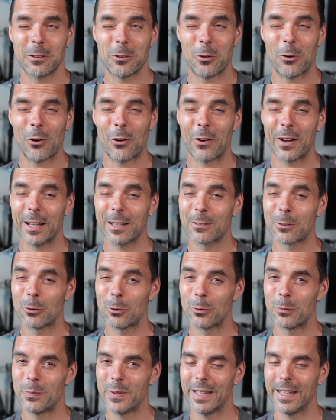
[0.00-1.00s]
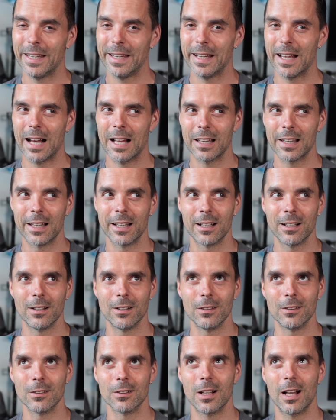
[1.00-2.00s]
or it could be a
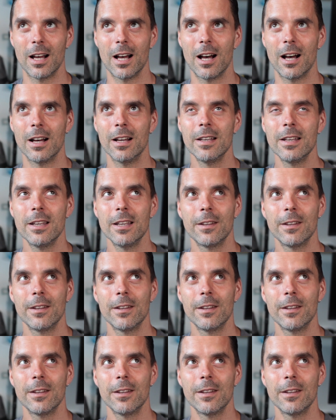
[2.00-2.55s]
little